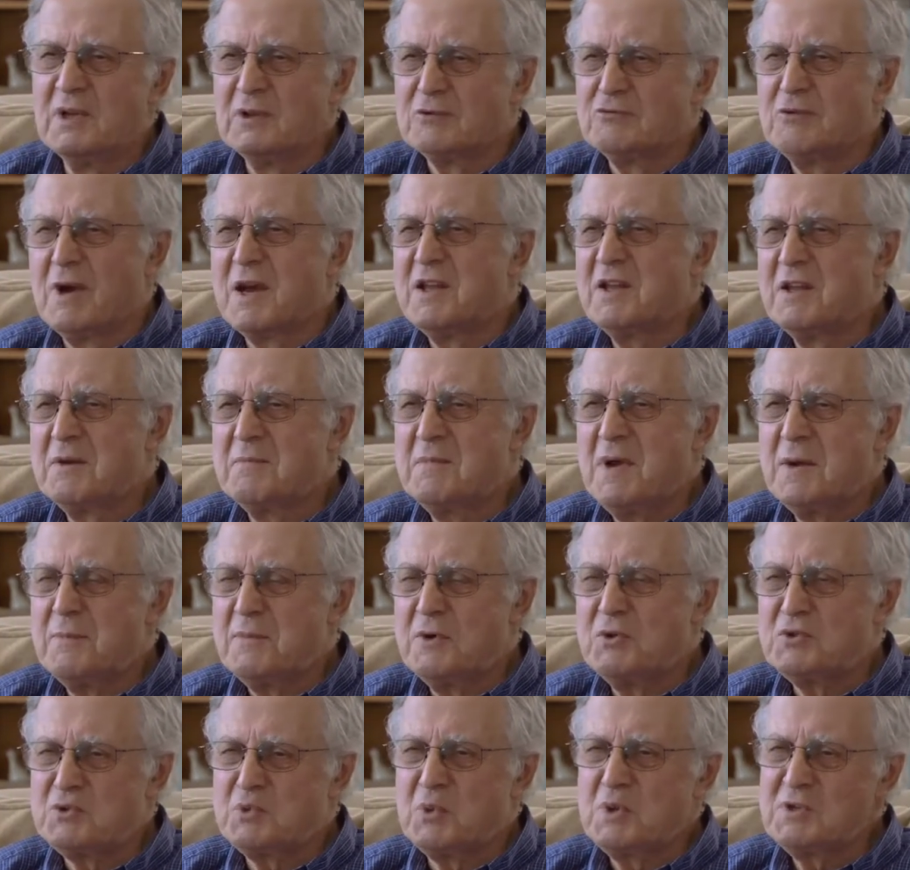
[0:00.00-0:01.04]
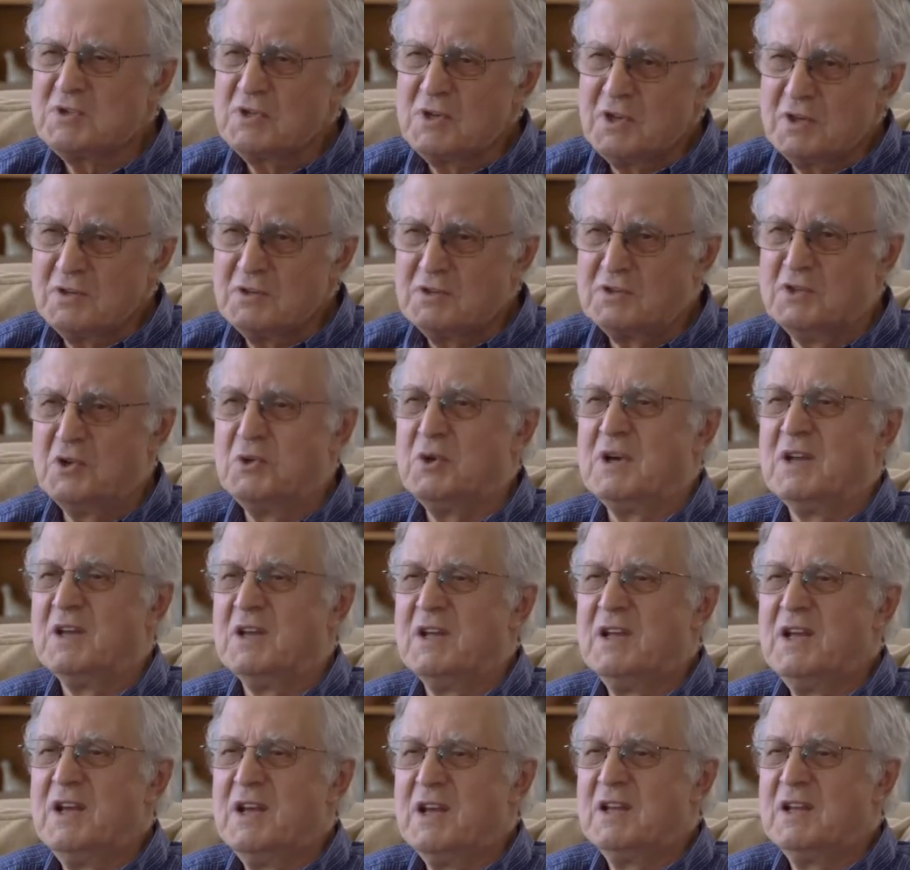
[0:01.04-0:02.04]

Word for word: writing memos wasn't going to do it.